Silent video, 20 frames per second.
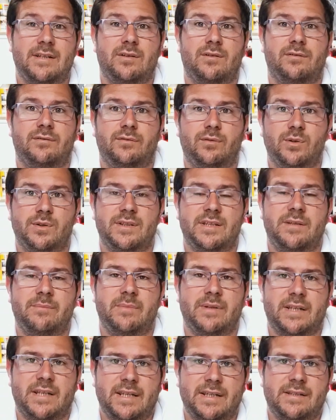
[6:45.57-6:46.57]
or 40
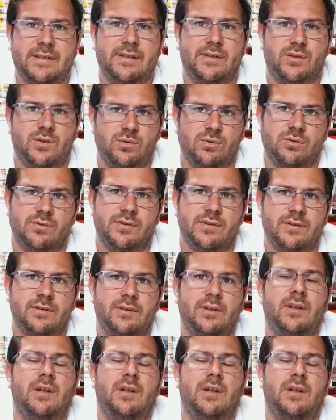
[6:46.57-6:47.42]
Makita tools.